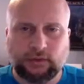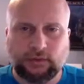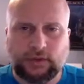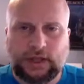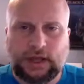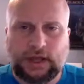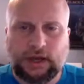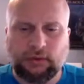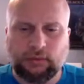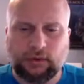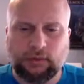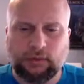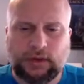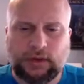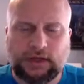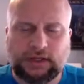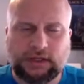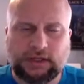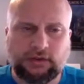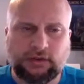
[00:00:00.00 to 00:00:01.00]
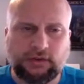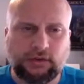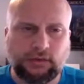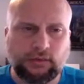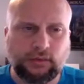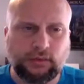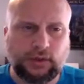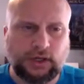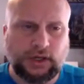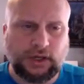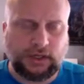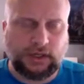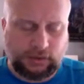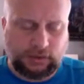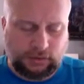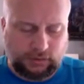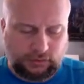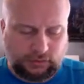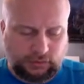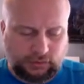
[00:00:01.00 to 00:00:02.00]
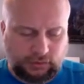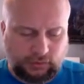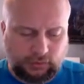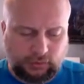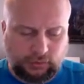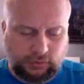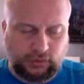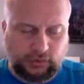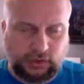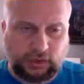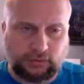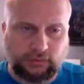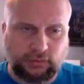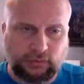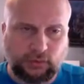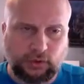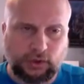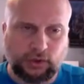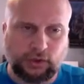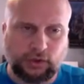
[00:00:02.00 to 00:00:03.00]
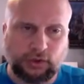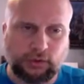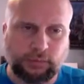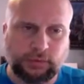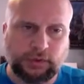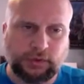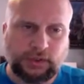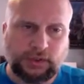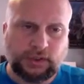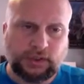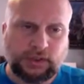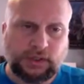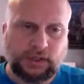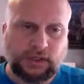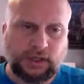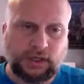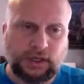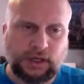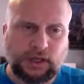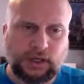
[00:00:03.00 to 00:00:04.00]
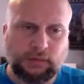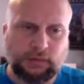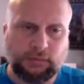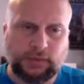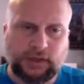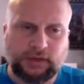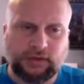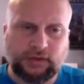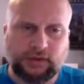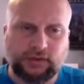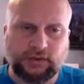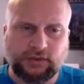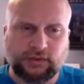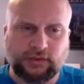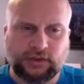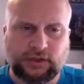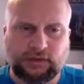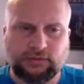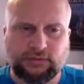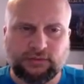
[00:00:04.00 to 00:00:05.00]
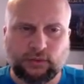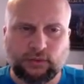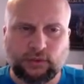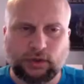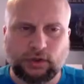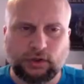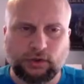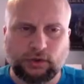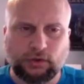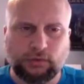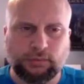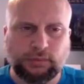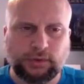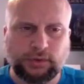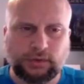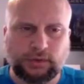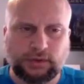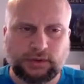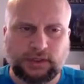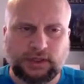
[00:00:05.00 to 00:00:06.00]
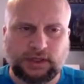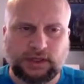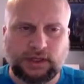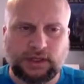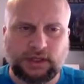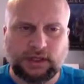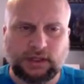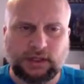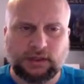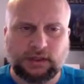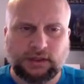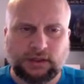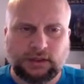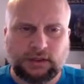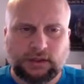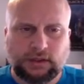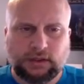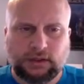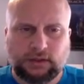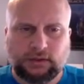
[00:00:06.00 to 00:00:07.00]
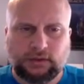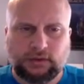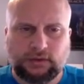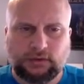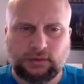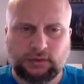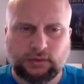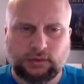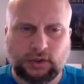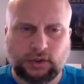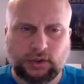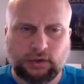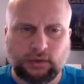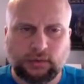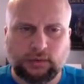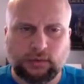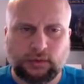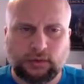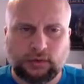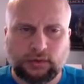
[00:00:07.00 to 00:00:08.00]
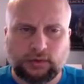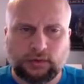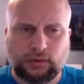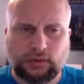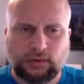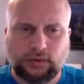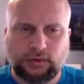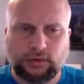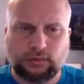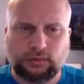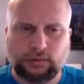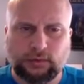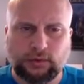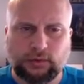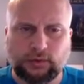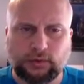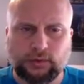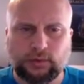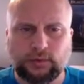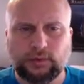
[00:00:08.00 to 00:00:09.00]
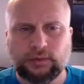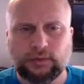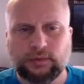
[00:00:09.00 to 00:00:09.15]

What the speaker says: now we're ready to use our for loop. And this is a for loop to go through